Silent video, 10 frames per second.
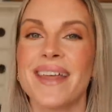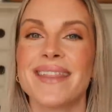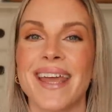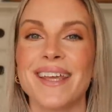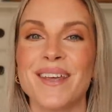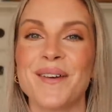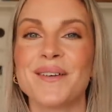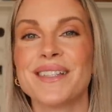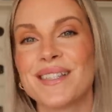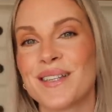Thank you
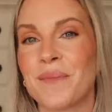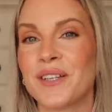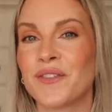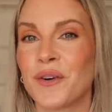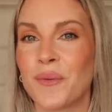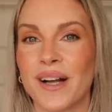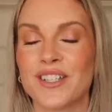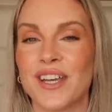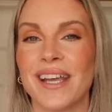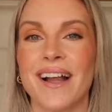so much for
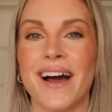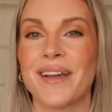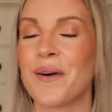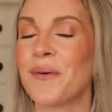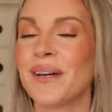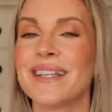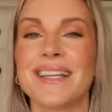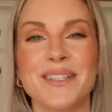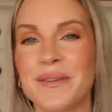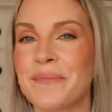watching. I always
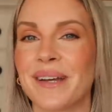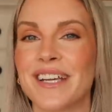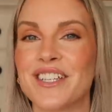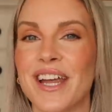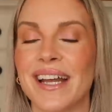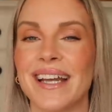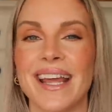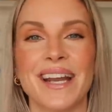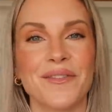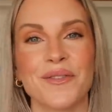do appreciate it,
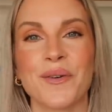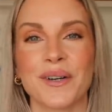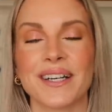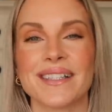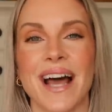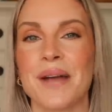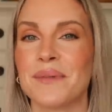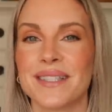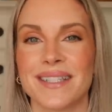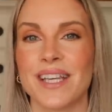and of course I
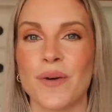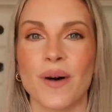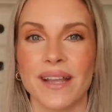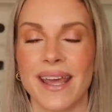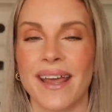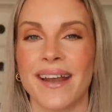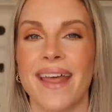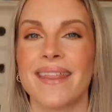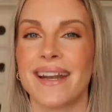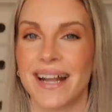will see you all in
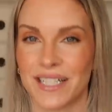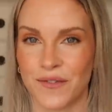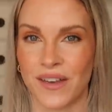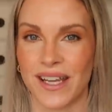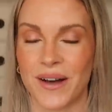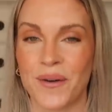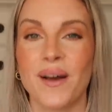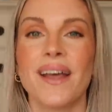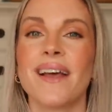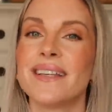the next video.
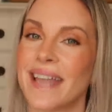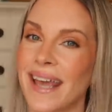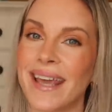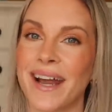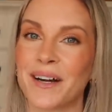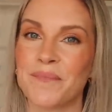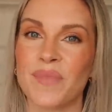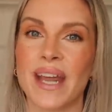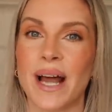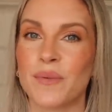Take care,
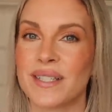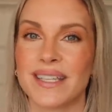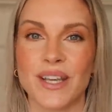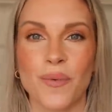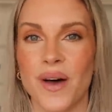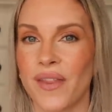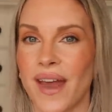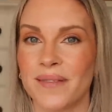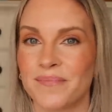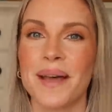and I will see you all then.
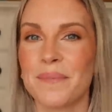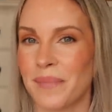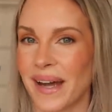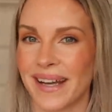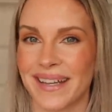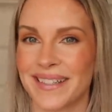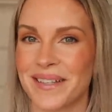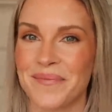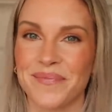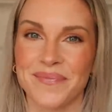Bye guys.